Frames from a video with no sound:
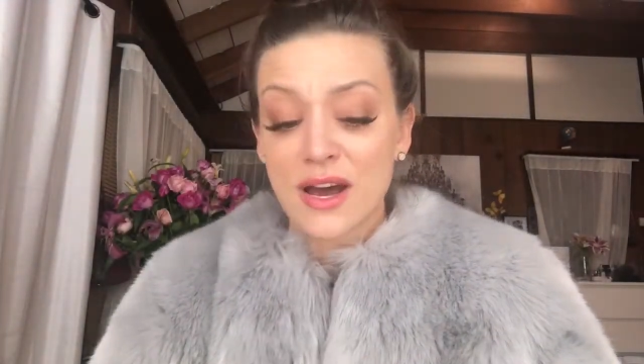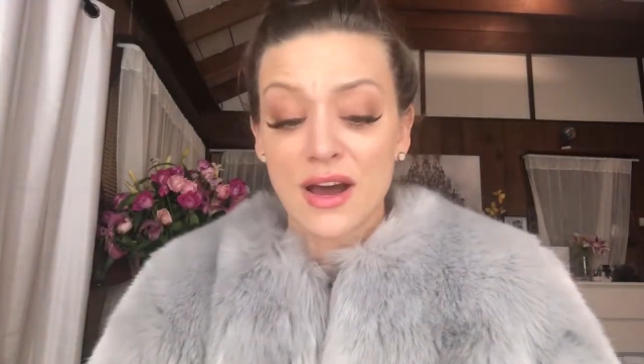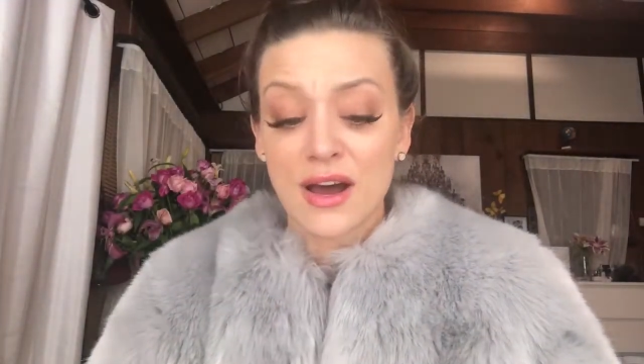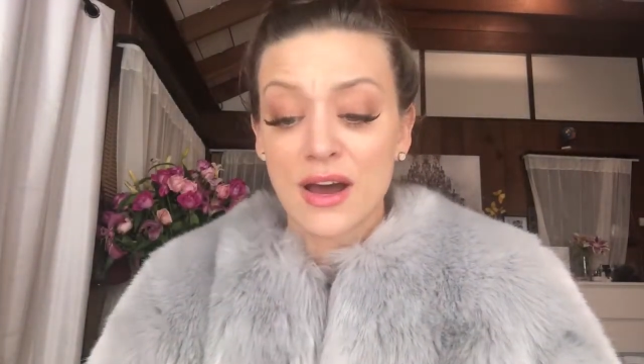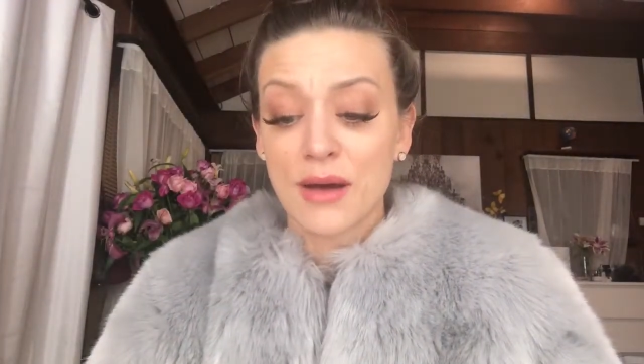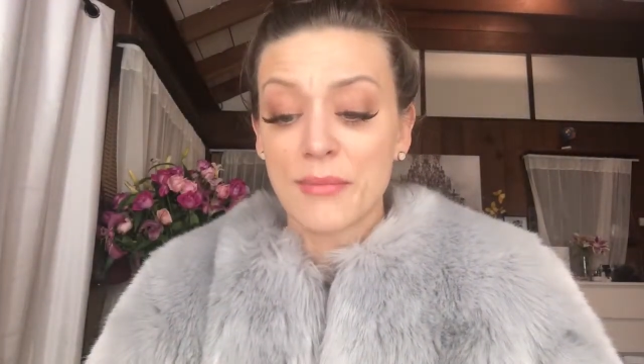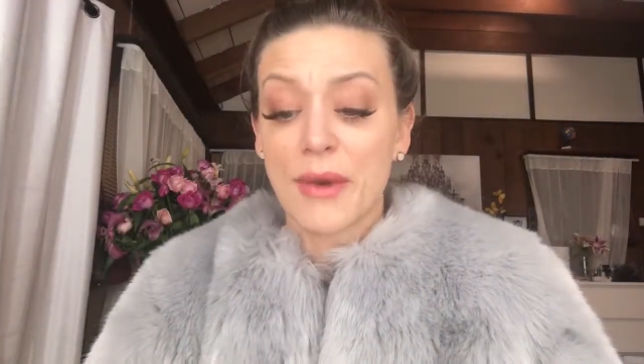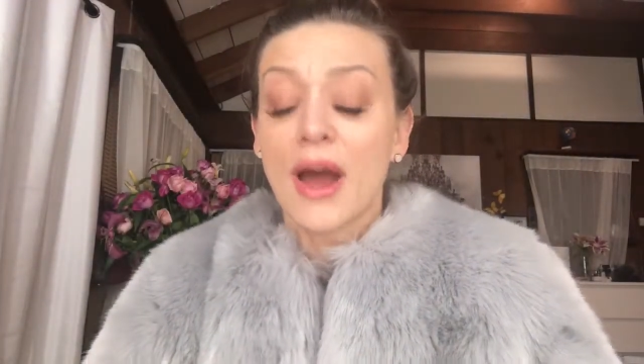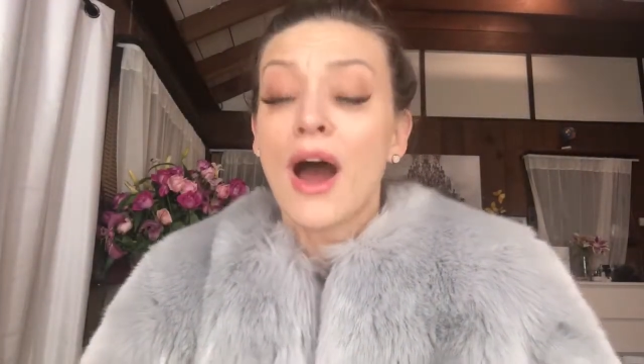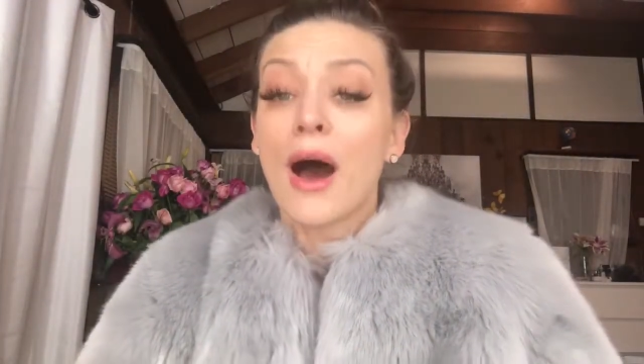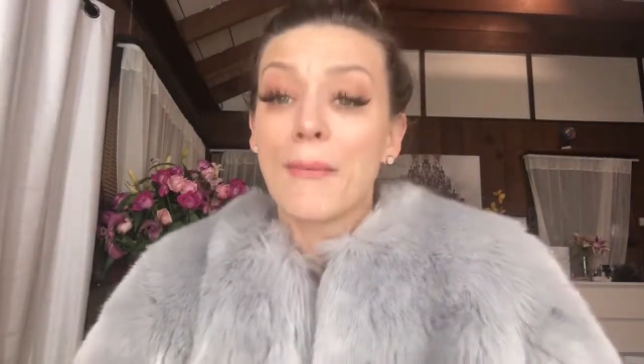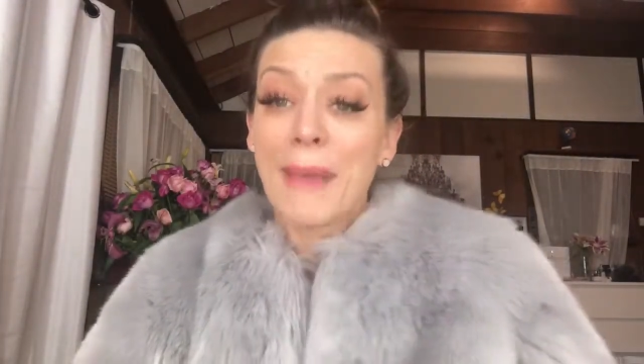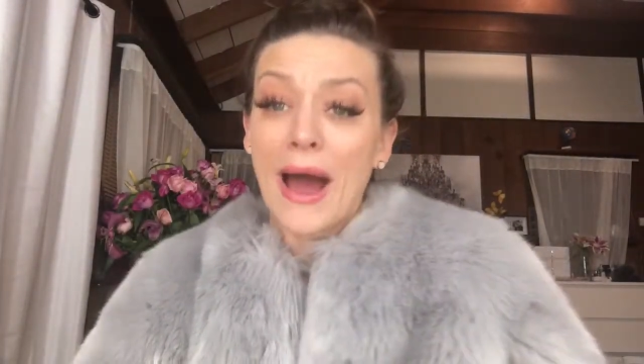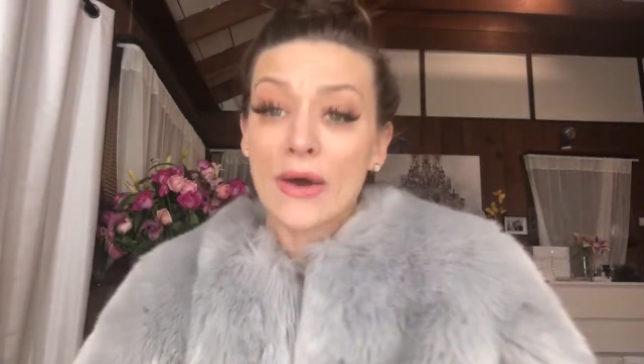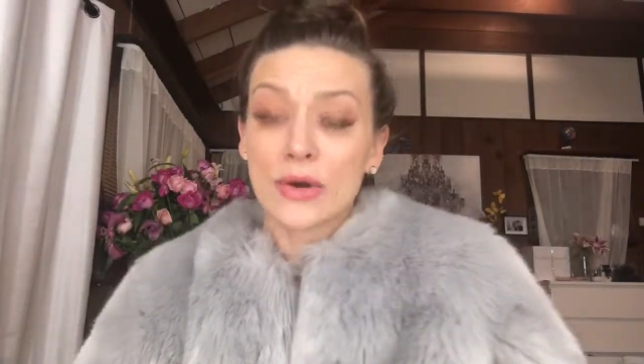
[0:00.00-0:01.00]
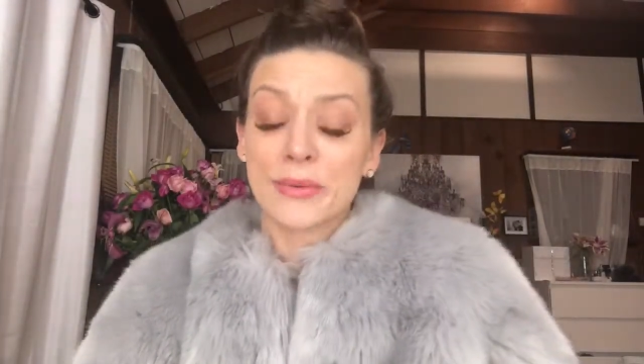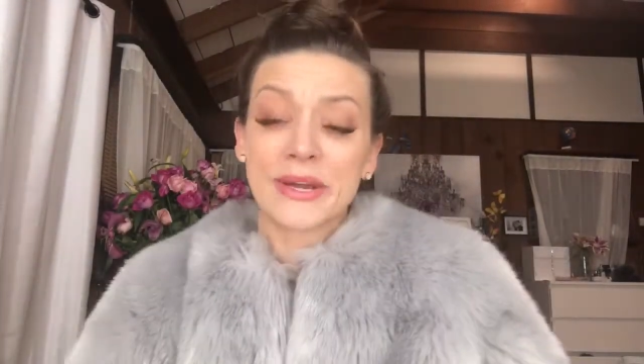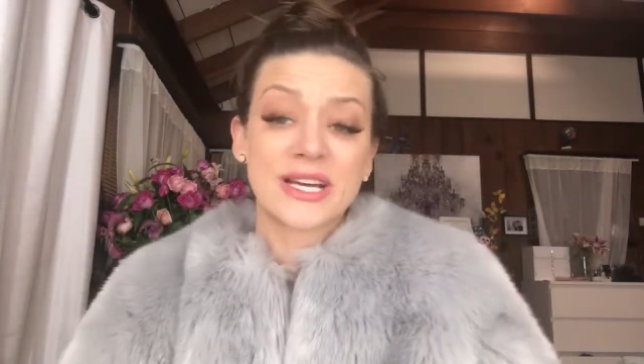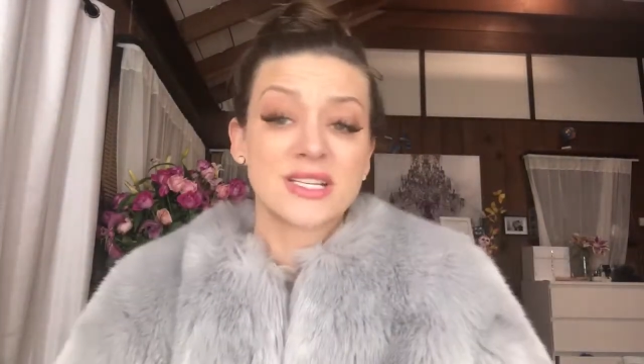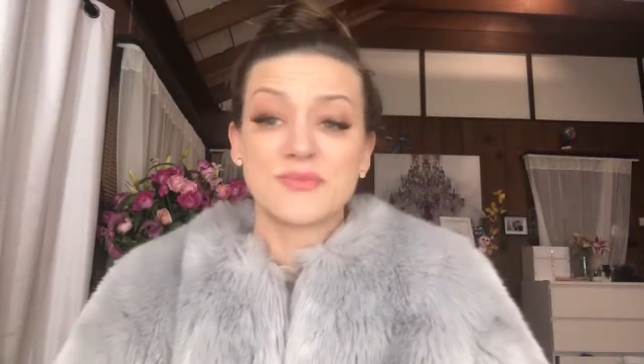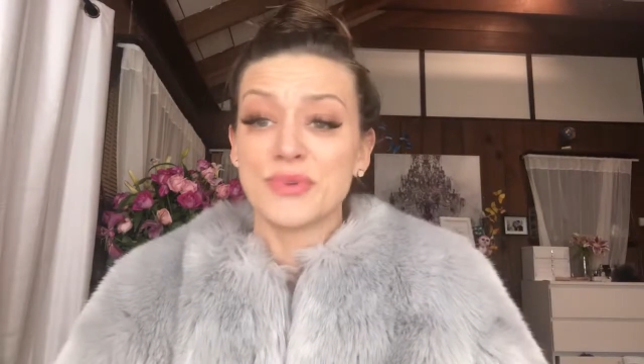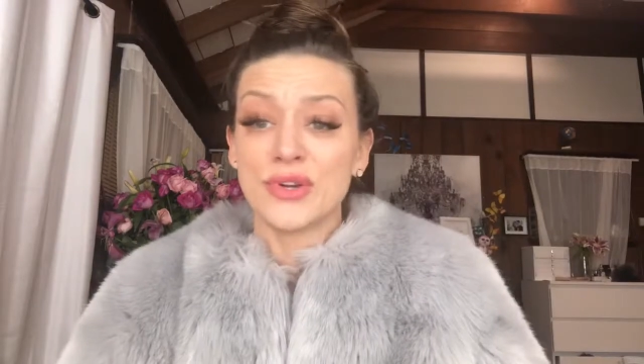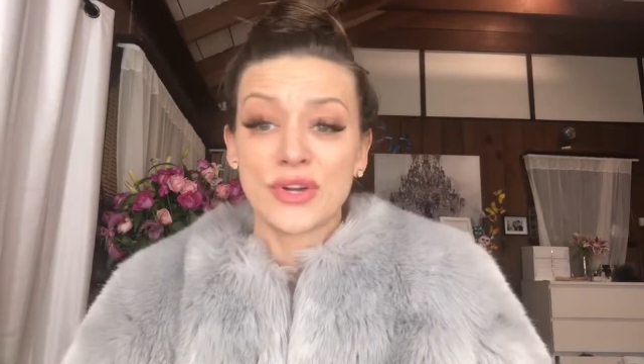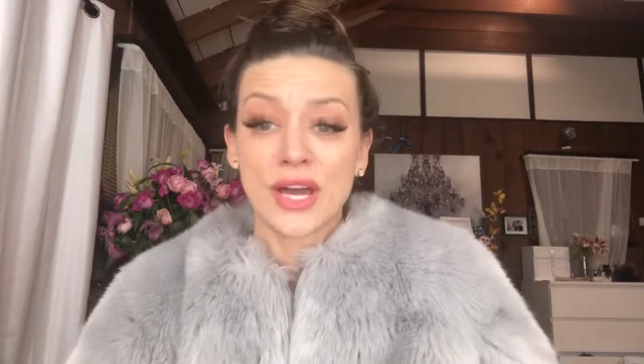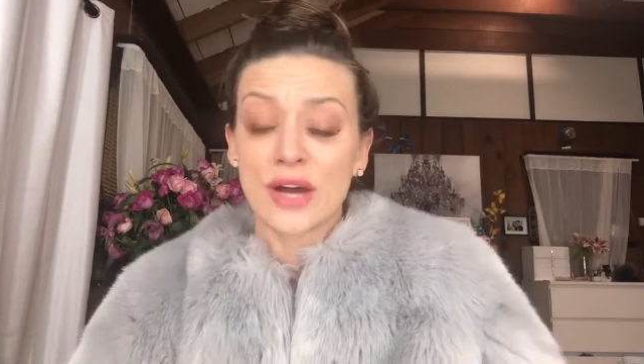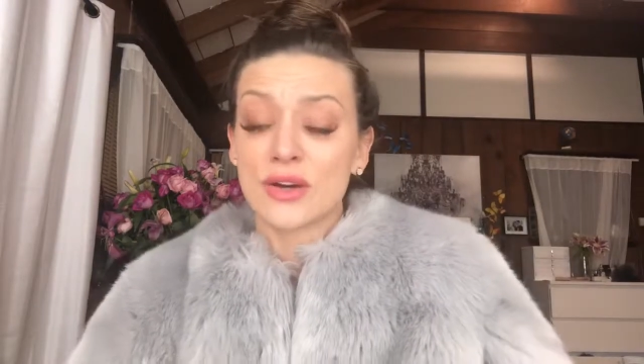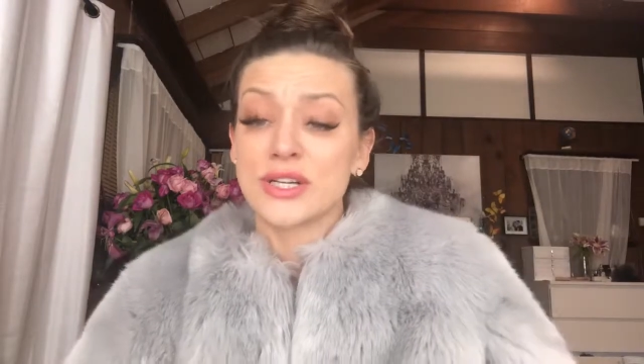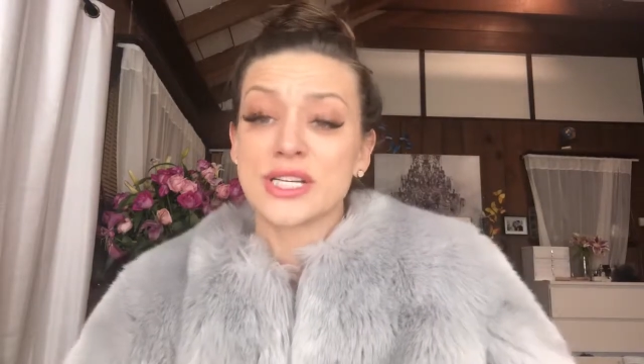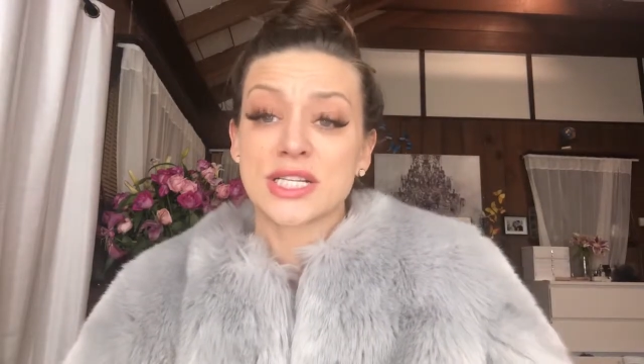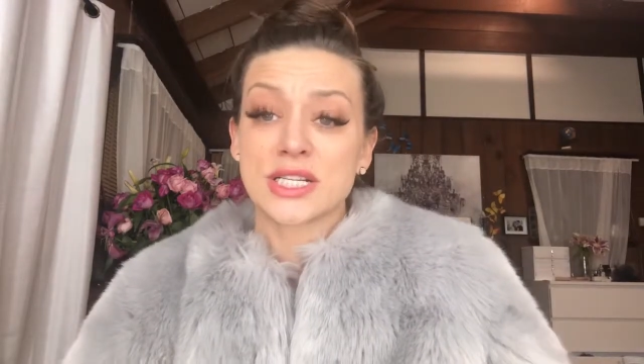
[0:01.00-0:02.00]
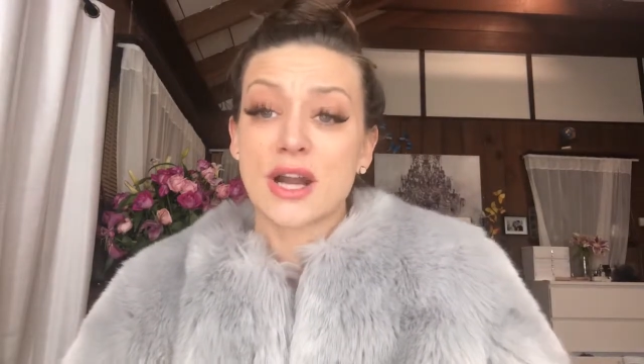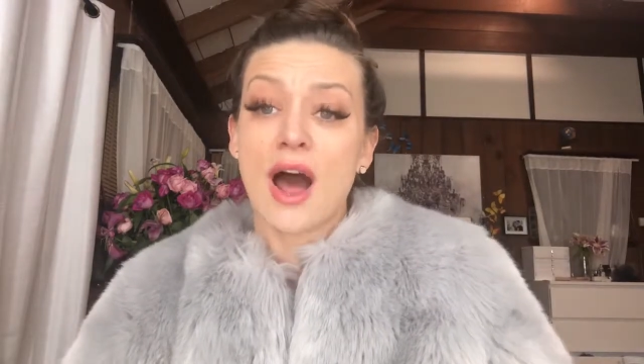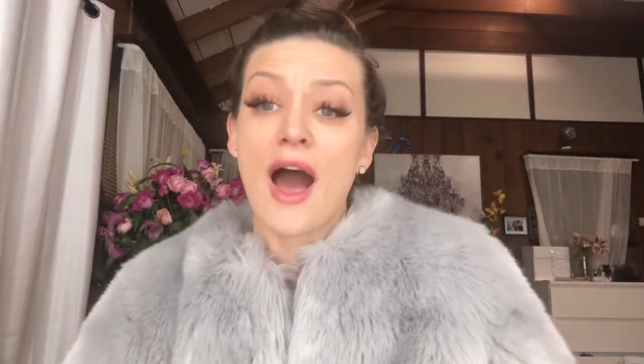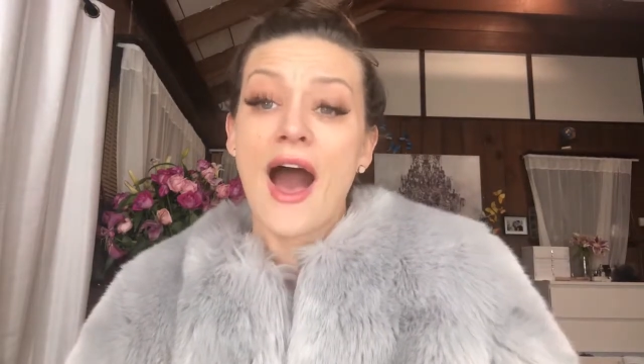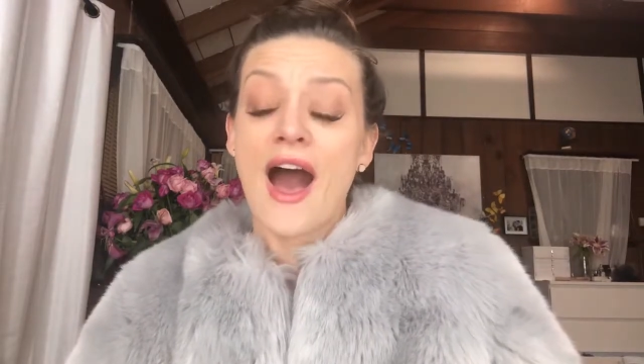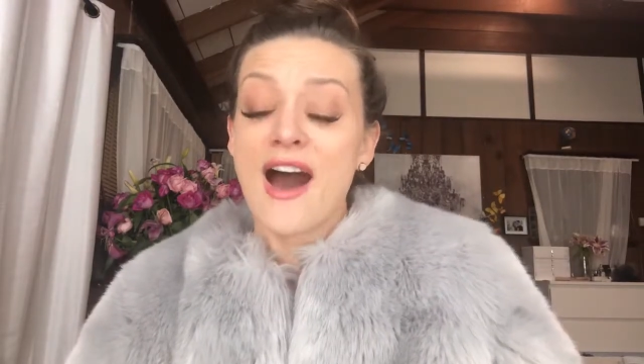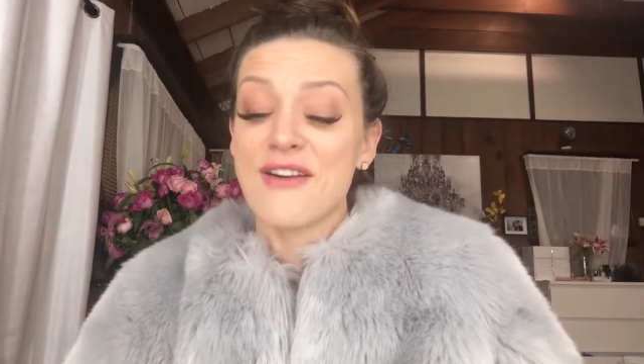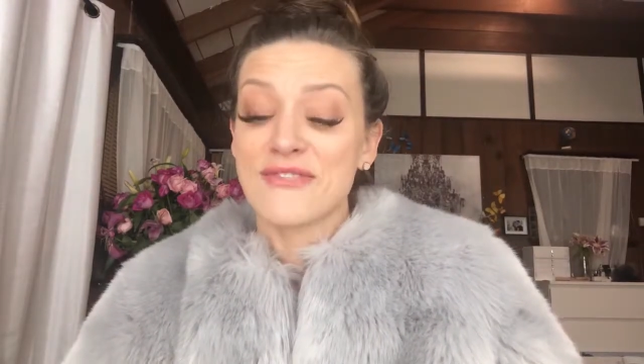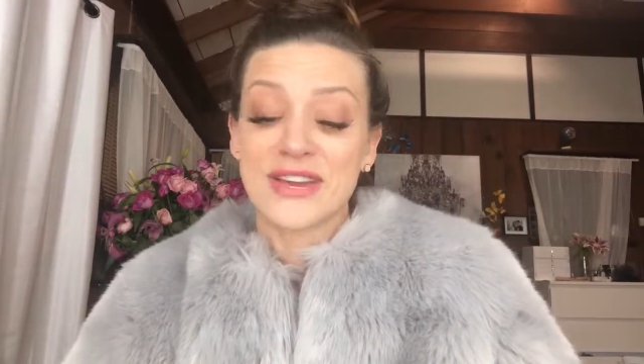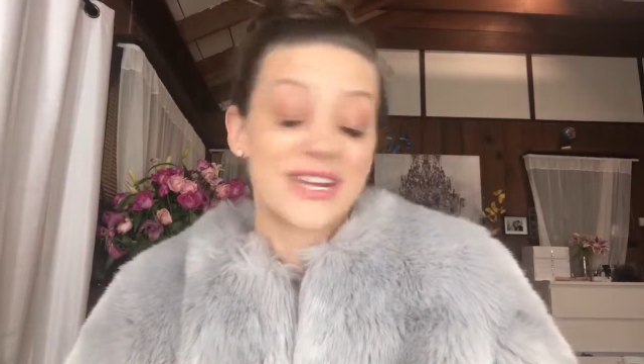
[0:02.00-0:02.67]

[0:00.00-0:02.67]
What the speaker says: a powder because Beautycounter does not have